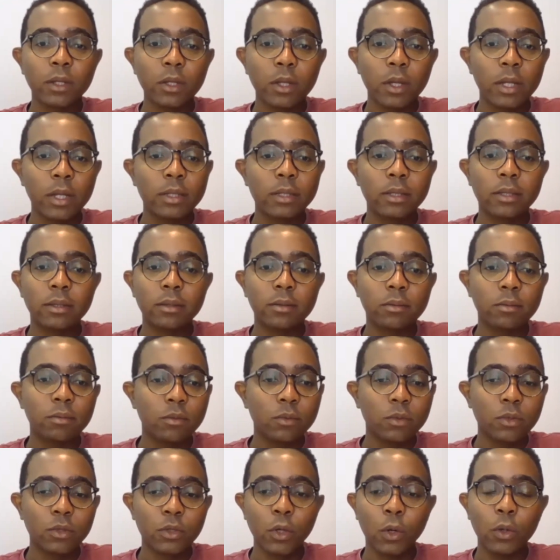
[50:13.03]
It's
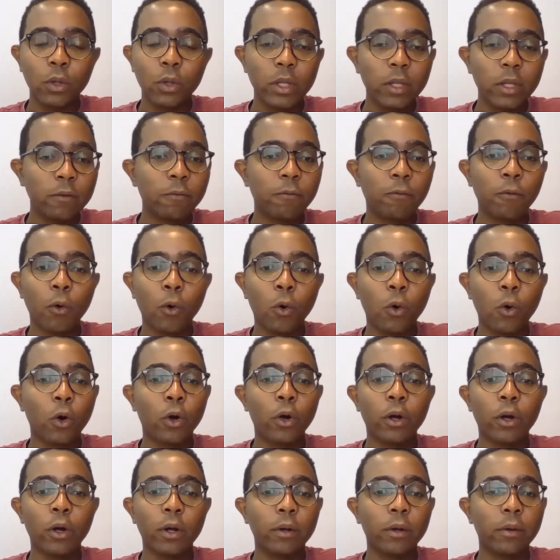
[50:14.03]
solely
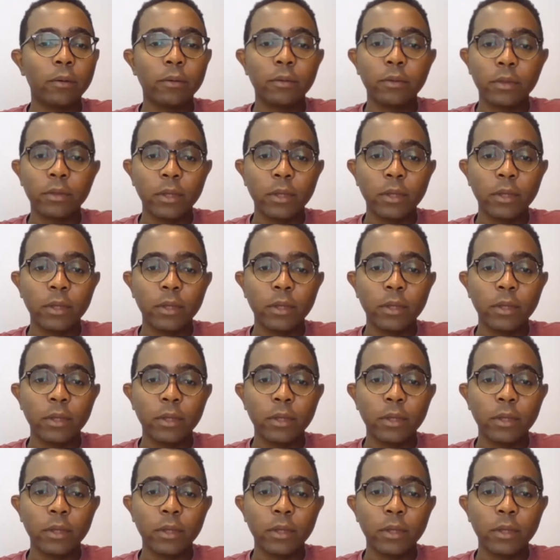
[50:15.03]
for